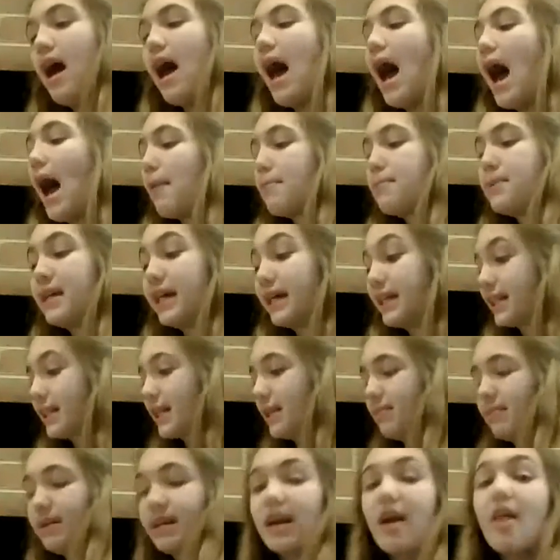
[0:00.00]
Happy as
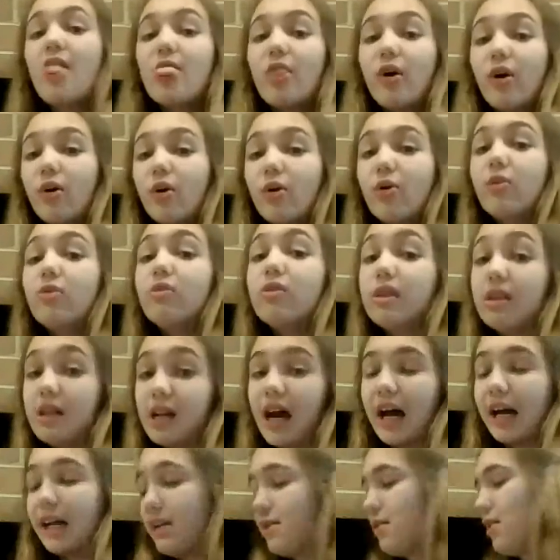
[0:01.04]
can be. The whole
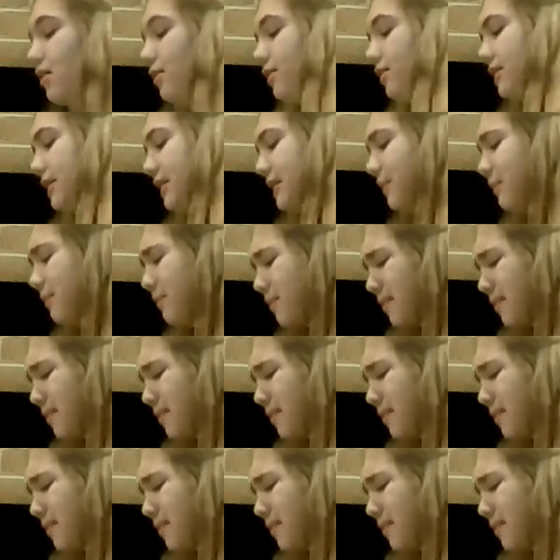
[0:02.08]
nine yards.